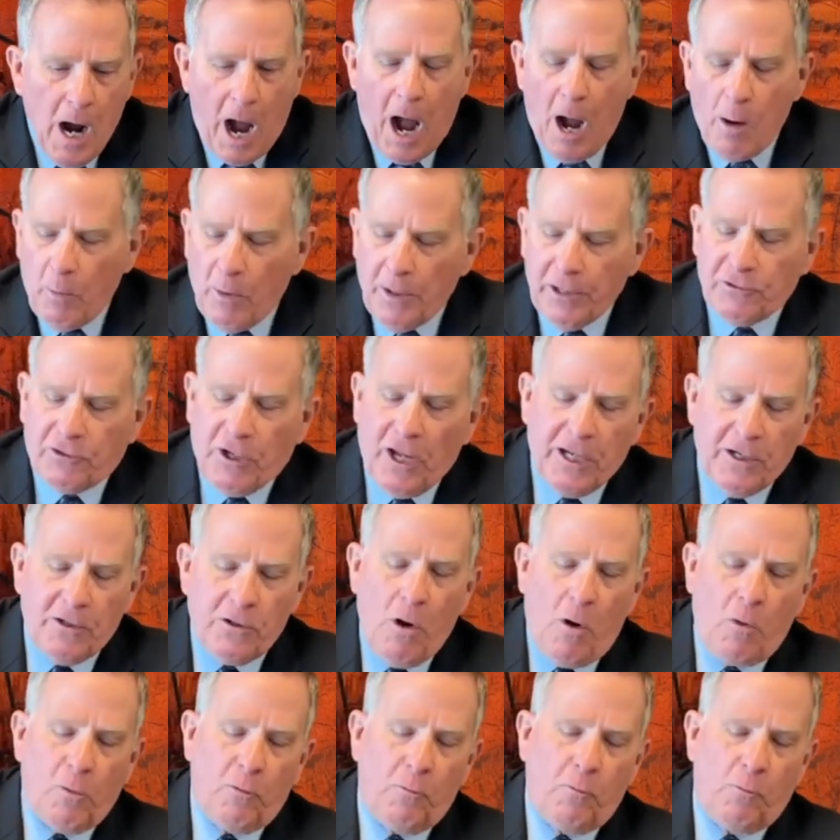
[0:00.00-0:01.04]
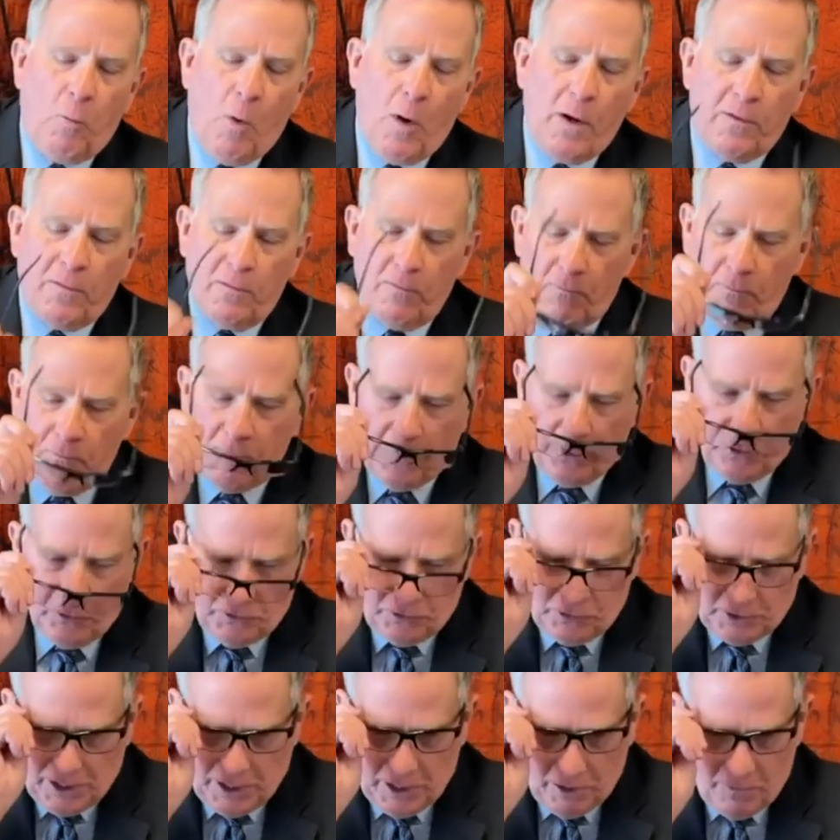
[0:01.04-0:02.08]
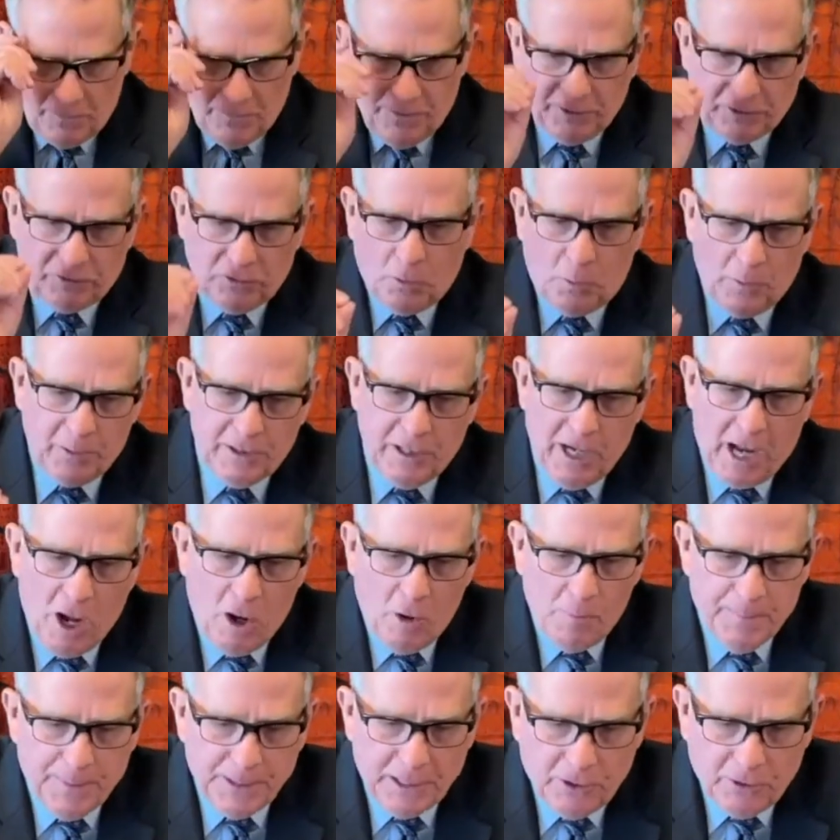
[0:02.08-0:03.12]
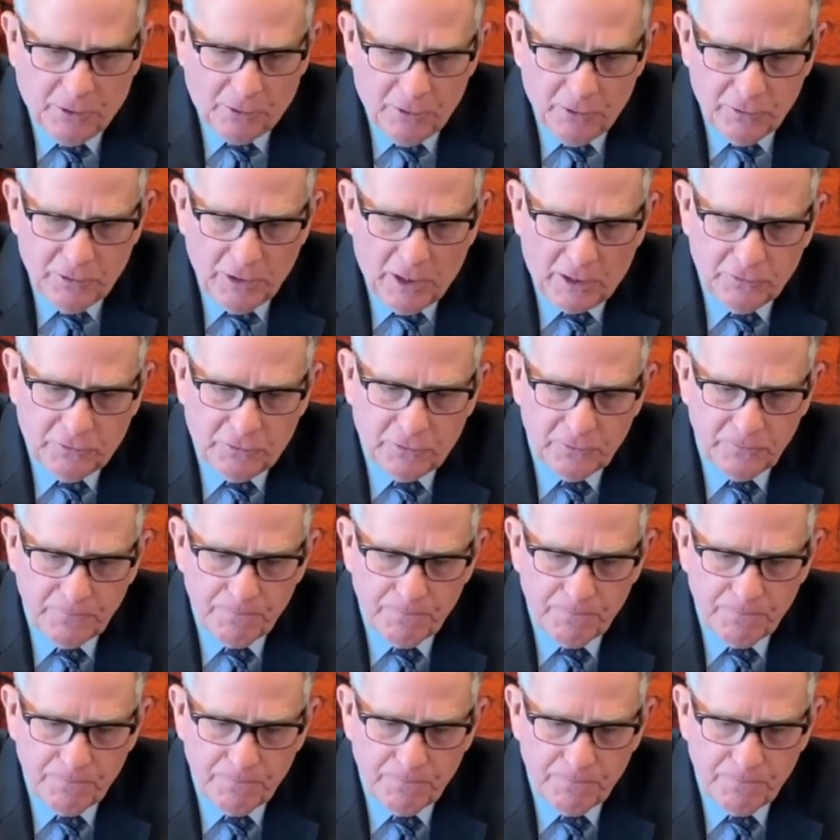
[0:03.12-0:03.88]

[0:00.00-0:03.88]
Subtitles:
I want to take note of one verse here that's going to help encourage us.